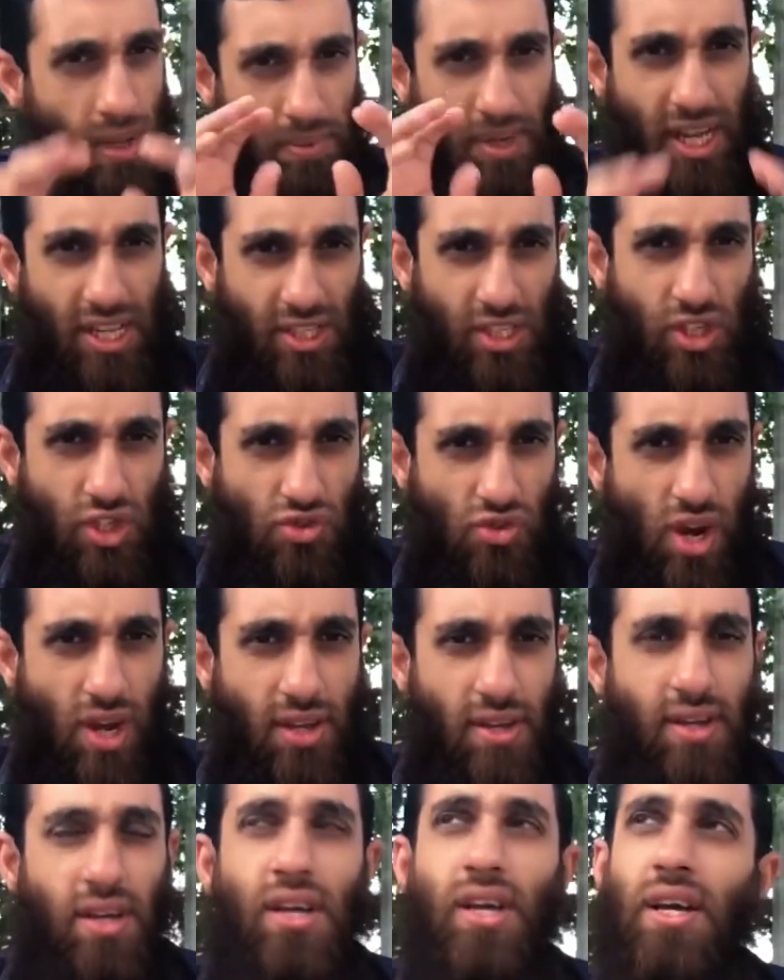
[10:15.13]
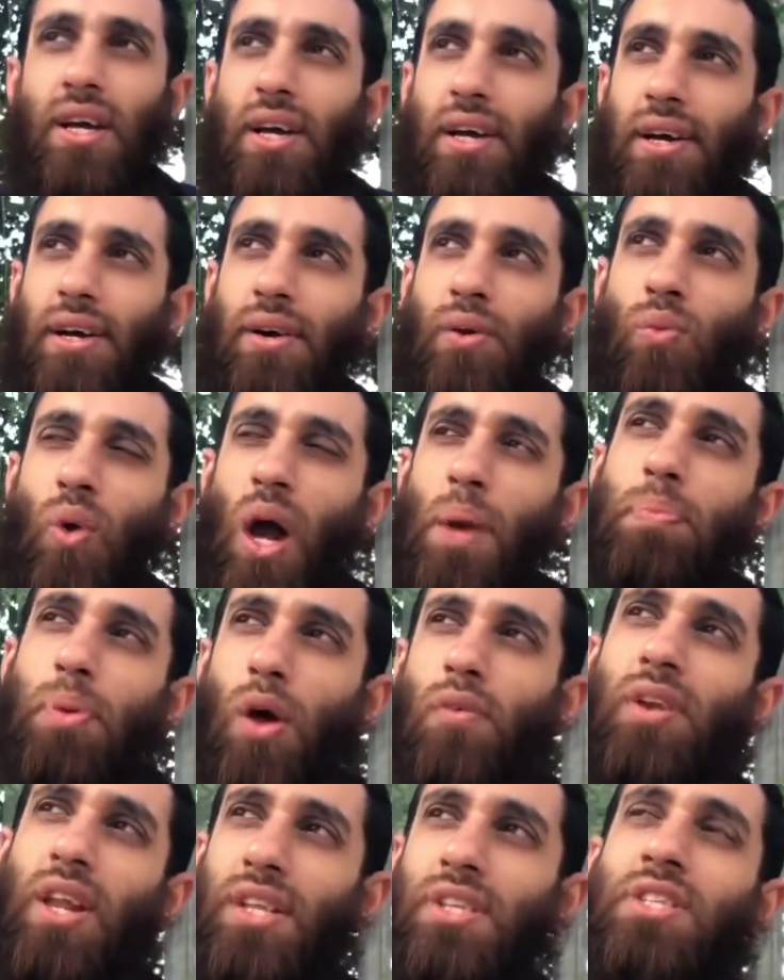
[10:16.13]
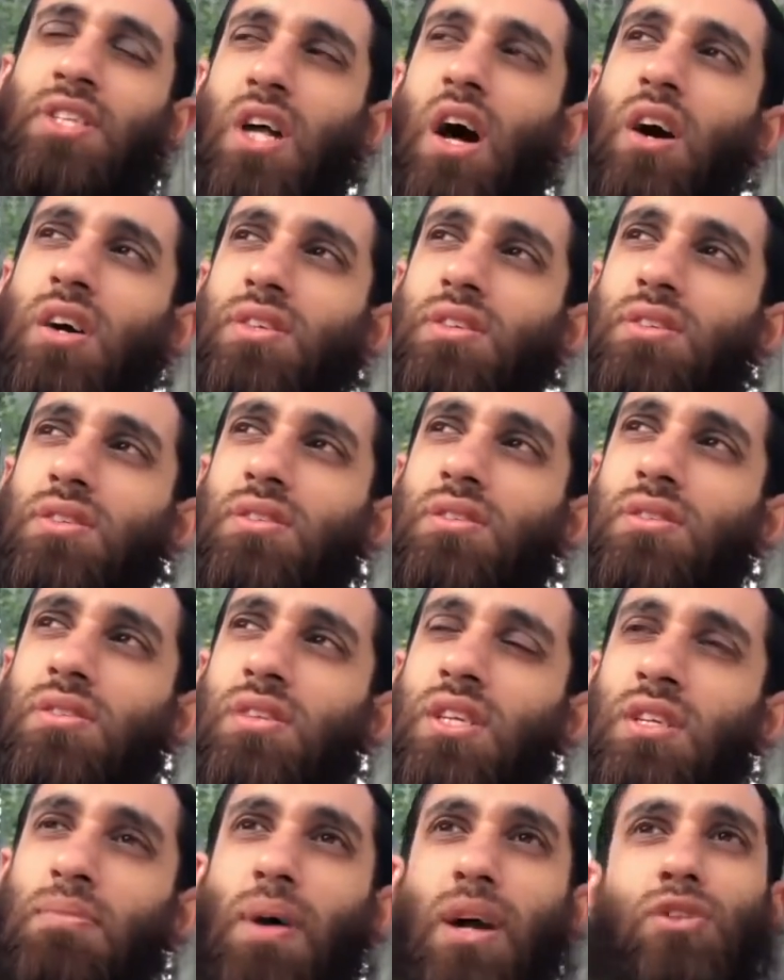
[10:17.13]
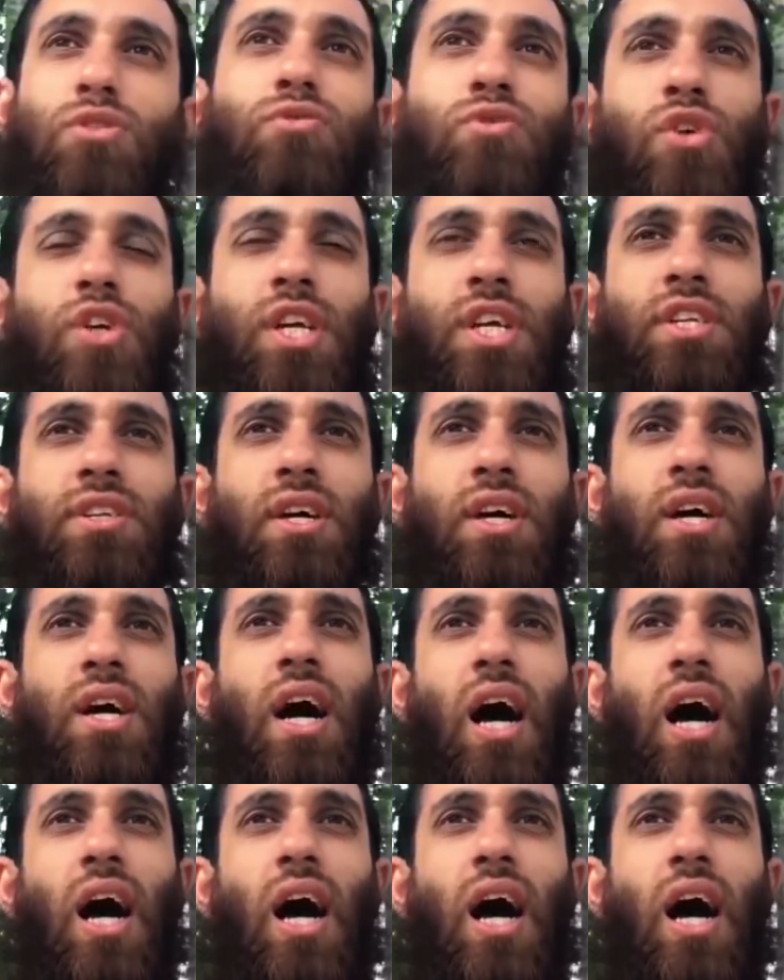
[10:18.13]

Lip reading: let me get this straight. Wiping over leather socks is a matter of creed,